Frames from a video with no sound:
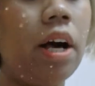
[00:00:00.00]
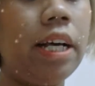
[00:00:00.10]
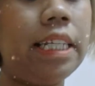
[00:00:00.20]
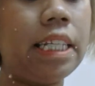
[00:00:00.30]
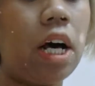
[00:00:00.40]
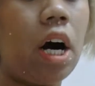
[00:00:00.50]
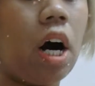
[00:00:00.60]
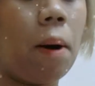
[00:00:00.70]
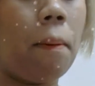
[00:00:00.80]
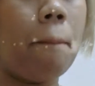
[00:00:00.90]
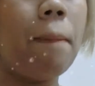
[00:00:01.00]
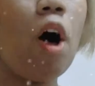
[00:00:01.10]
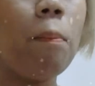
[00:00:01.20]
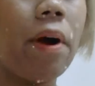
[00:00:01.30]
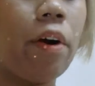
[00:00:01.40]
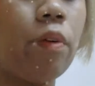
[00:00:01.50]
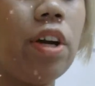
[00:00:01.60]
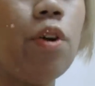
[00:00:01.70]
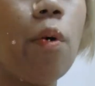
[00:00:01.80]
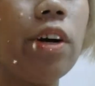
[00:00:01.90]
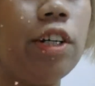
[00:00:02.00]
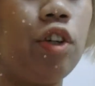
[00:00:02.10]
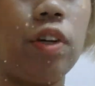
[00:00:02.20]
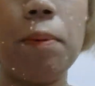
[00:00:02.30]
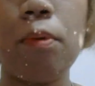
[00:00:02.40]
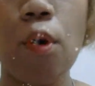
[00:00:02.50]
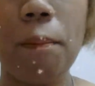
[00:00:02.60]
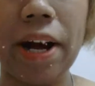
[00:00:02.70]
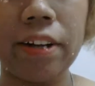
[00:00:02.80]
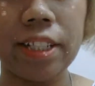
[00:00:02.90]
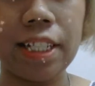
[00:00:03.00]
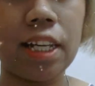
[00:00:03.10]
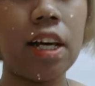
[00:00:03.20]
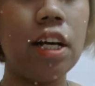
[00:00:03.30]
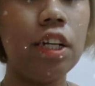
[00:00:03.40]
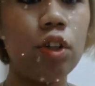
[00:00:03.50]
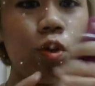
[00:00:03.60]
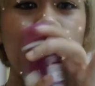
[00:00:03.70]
It's a mulberry yogurt drink, probiotic. So